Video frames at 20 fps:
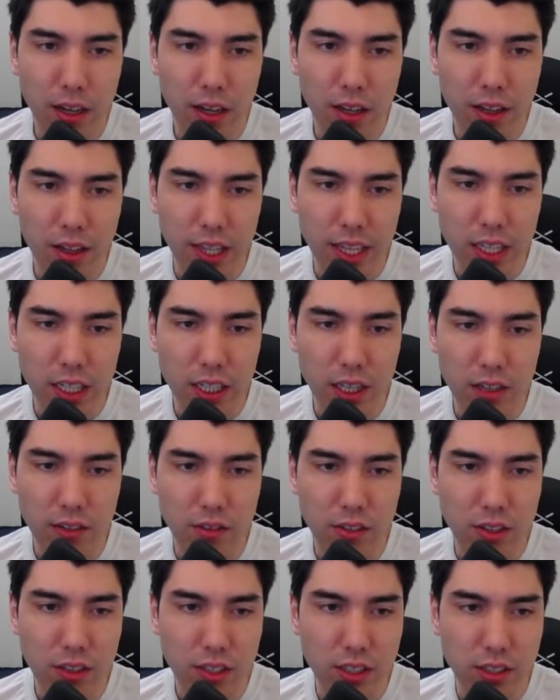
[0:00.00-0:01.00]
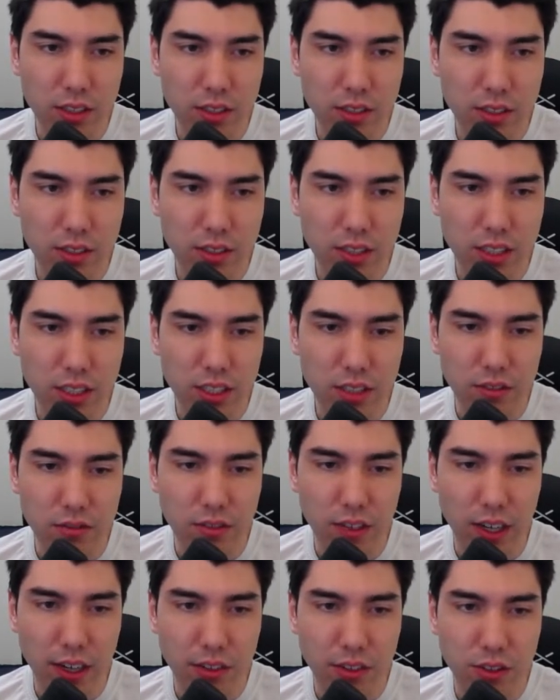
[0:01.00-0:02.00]
they cover this
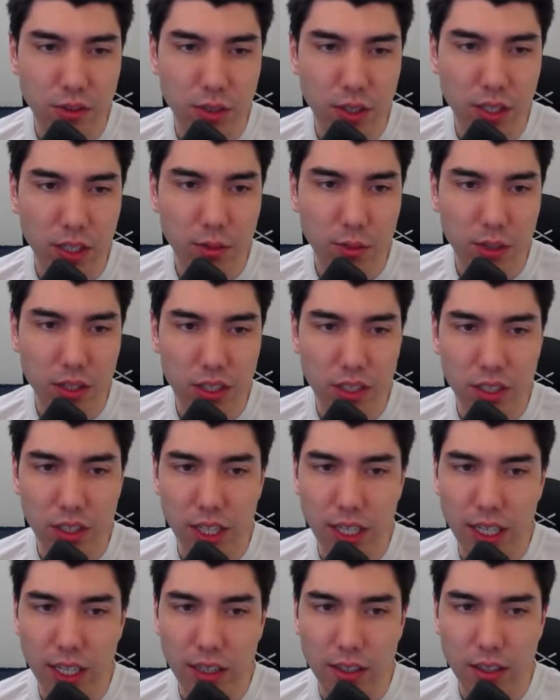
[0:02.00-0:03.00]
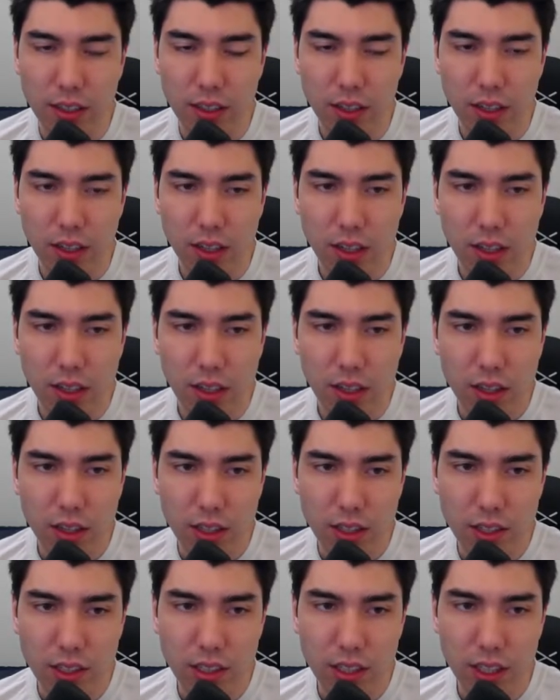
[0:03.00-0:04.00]
c5 square with their knight.
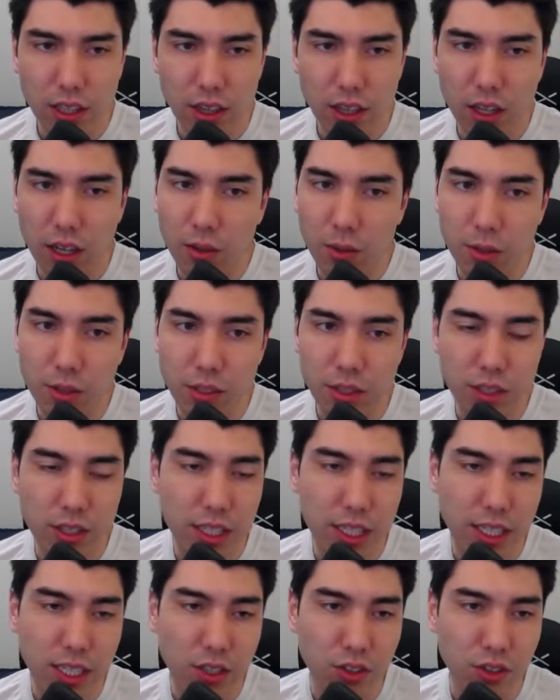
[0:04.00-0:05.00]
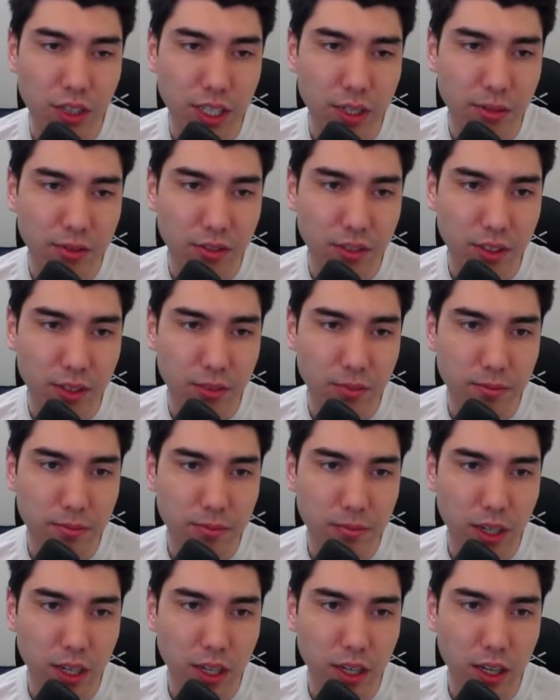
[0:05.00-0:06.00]
This I thought wasn't that great for them.
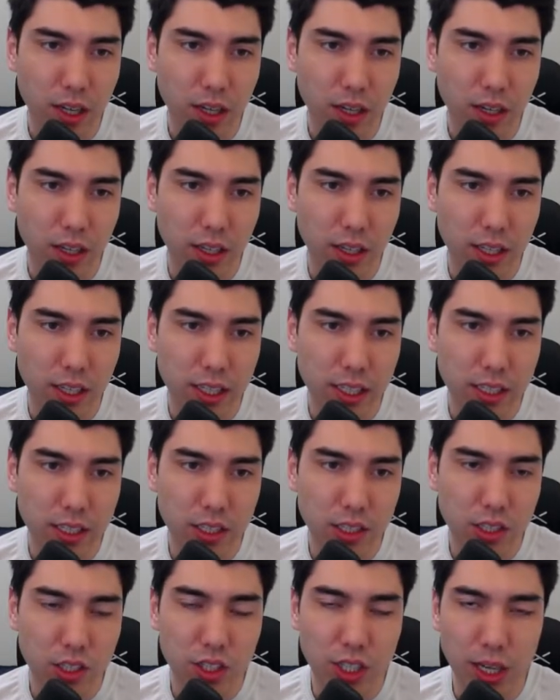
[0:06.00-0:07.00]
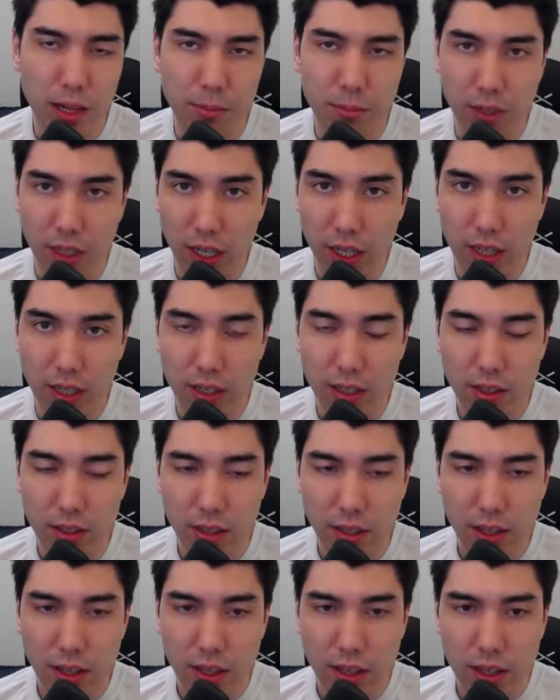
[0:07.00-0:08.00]
It gets the job done,
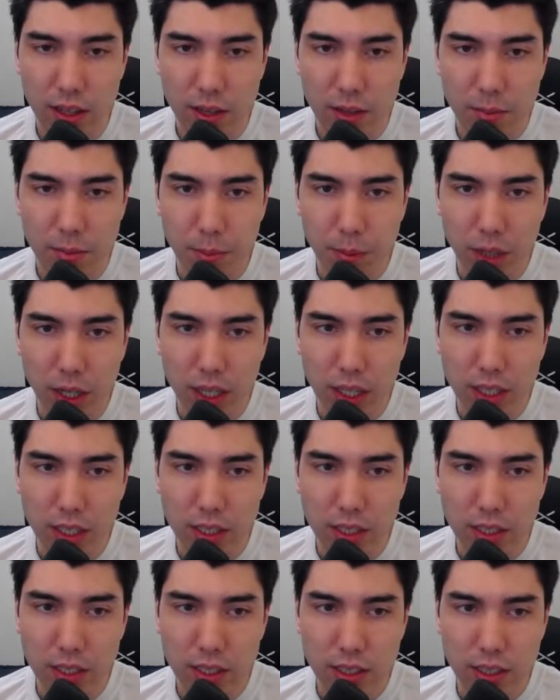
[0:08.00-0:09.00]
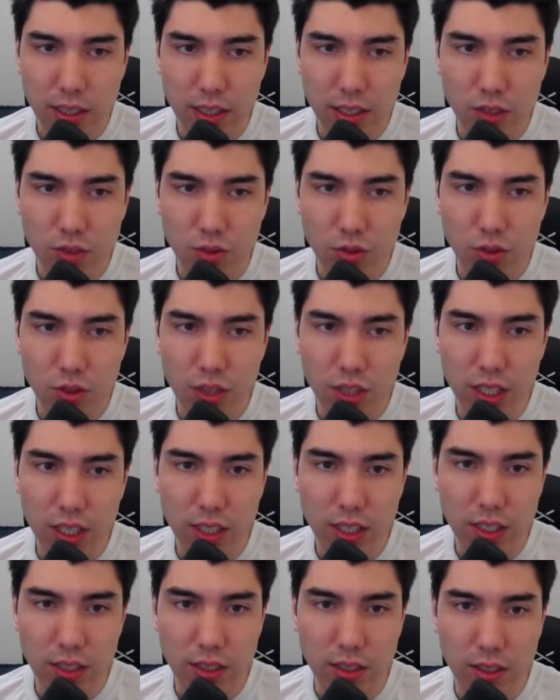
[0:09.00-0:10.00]
but it's
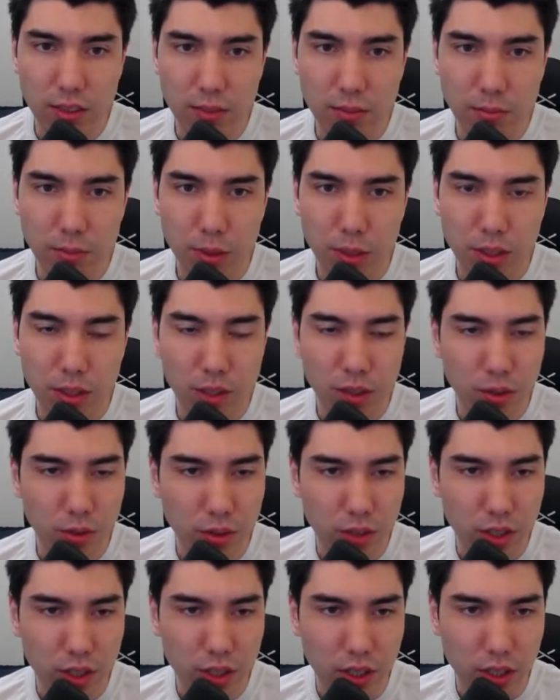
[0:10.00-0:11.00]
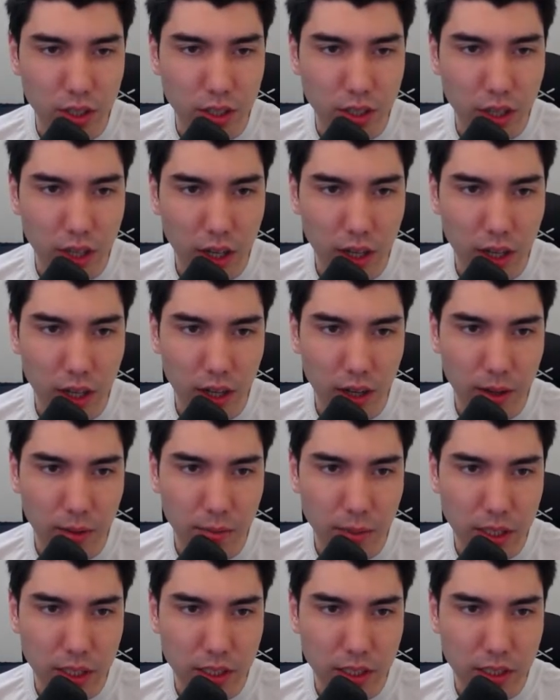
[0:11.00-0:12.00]
really peculiar
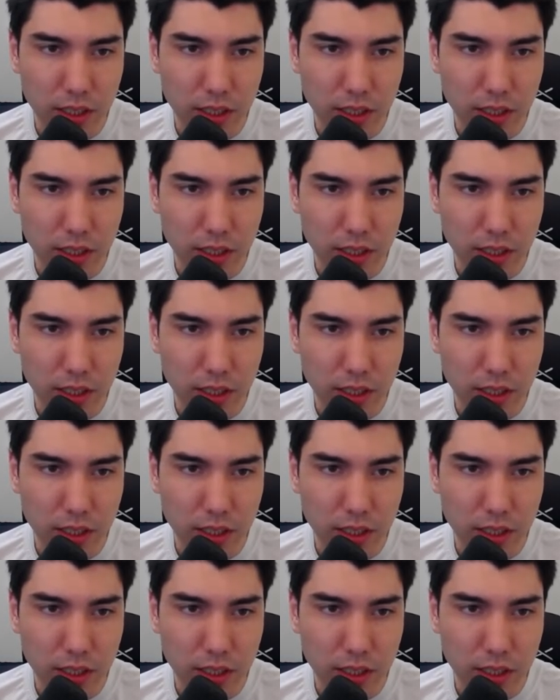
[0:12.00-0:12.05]
because